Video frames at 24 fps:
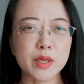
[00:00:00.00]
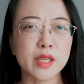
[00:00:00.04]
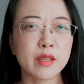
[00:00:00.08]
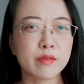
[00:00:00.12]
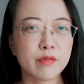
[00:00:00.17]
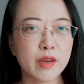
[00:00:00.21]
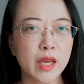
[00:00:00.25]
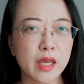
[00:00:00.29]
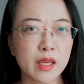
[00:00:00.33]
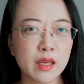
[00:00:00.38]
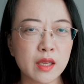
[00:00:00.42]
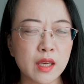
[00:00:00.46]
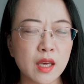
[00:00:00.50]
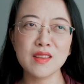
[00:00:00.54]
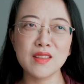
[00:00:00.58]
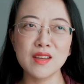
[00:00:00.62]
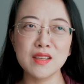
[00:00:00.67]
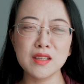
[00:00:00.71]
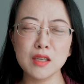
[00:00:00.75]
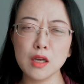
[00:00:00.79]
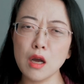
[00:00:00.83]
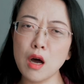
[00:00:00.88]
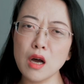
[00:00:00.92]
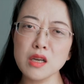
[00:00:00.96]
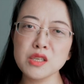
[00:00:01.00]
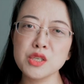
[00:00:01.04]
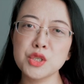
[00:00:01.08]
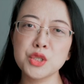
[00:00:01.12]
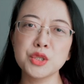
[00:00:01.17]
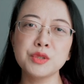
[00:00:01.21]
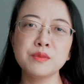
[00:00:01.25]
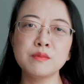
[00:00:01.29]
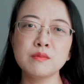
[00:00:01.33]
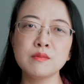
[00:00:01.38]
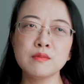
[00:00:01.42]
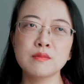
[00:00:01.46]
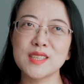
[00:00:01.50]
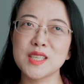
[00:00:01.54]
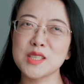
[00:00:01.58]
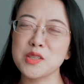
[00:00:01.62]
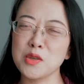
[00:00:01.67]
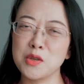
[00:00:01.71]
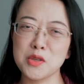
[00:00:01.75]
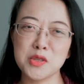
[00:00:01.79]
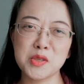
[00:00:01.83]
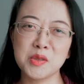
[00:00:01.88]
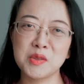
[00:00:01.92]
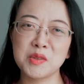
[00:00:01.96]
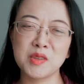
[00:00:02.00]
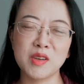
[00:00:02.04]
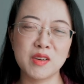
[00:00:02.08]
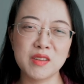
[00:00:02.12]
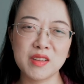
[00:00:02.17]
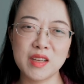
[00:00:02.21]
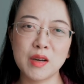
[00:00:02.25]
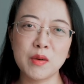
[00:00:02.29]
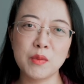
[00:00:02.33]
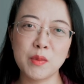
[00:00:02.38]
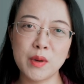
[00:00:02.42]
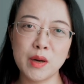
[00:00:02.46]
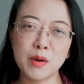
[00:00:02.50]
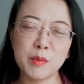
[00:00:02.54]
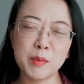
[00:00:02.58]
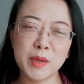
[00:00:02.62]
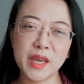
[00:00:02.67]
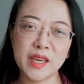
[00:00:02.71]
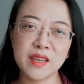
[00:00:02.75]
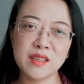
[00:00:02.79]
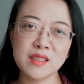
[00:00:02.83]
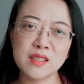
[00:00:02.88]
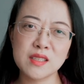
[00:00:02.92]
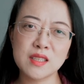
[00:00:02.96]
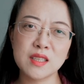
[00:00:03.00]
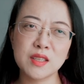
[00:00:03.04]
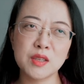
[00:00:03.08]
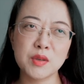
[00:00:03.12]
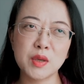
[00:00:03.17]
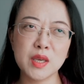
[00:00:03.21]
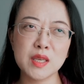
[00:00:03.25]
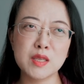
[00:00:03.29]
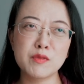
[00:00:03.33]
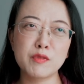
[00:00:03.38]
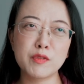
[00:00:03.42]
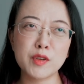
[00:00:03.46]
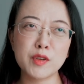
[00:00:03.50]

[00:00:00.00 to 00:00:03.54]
really fake. Then the costume is also not that well made. You can